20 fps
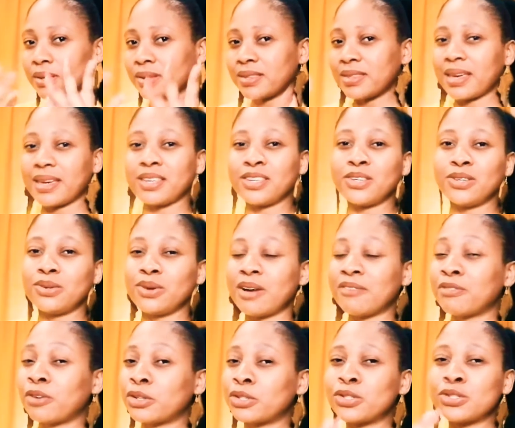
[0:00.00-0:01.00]
thank you.
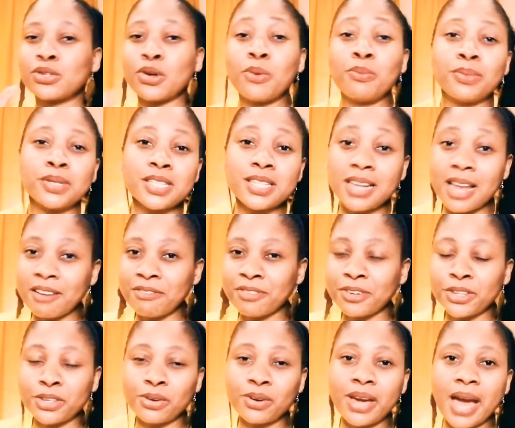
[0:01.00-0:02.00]
I've got so much love for
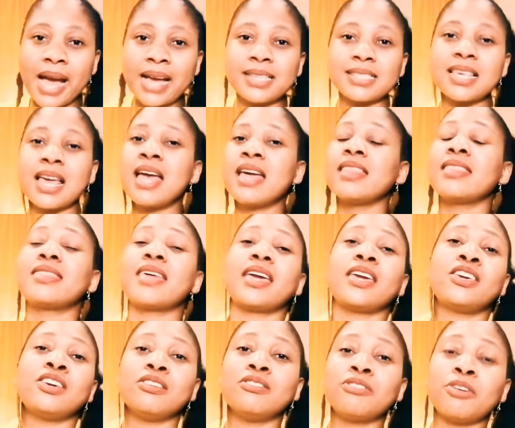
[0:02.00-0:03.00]
you guys.
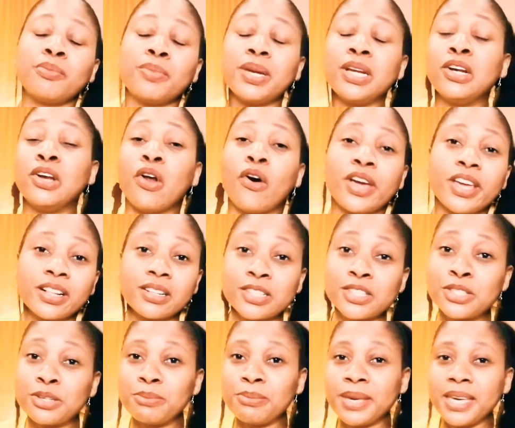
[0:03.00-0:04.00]
Thank you for being loyal
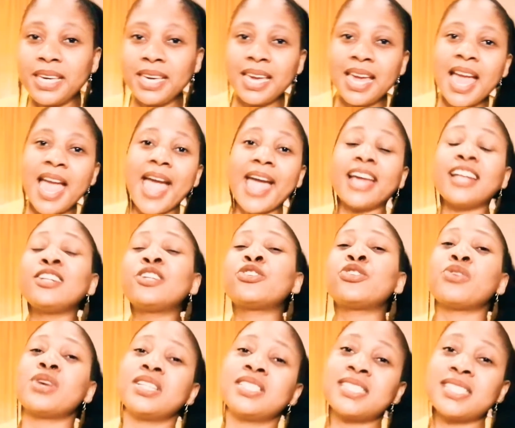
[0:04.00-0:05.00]
to me and
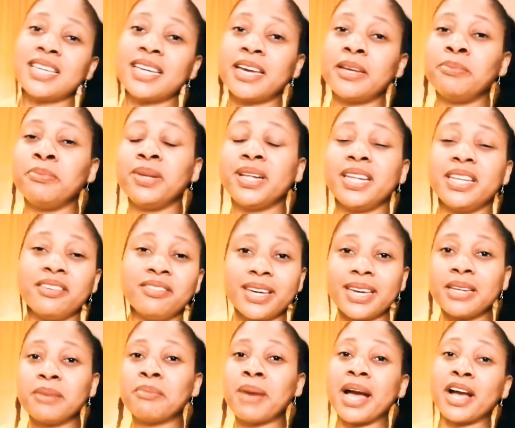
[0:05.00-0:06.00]
trusting and believing
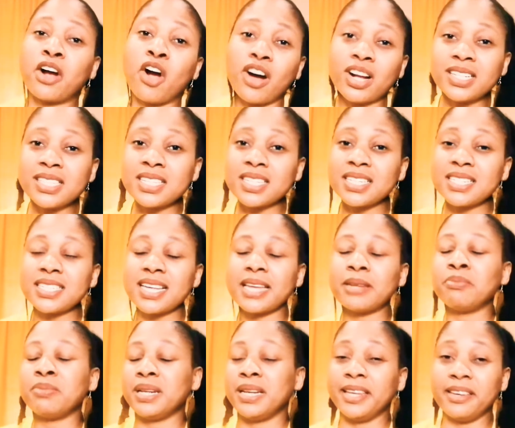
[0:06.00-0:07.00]
in my content
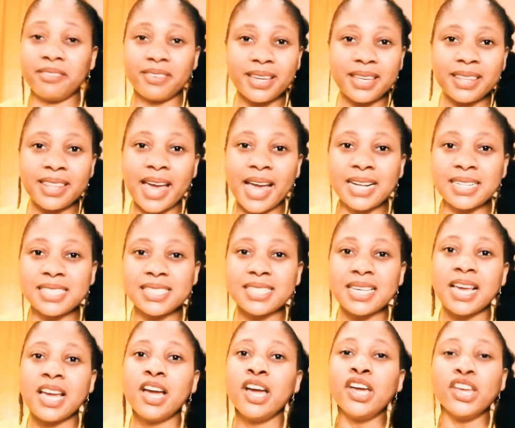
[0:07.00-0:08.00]
and believing that
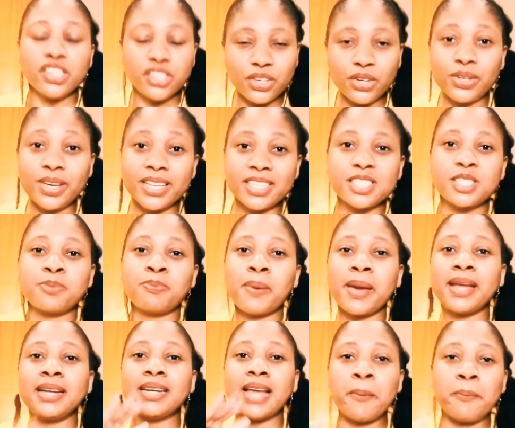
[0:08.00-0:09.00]
you can
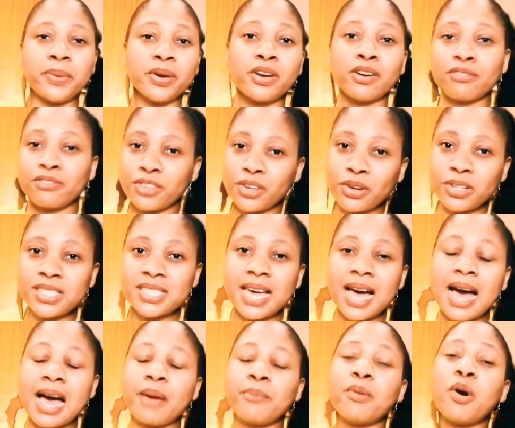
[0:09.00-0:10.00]
spend a bit of your
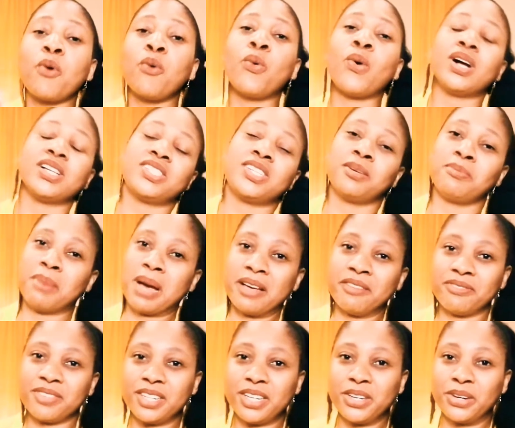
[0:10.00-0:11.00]
time watching my
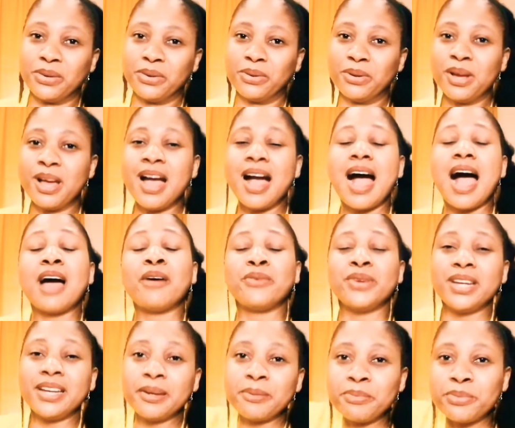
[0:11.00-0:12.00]
video. I
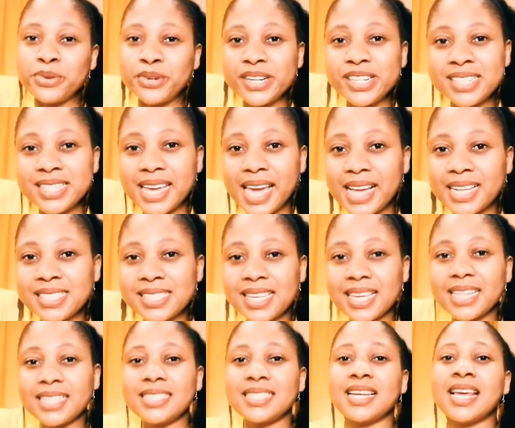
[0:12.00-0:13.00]
really appreciate
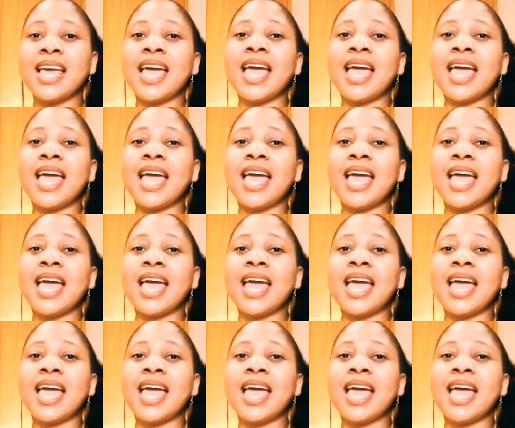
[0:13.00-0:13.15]
it.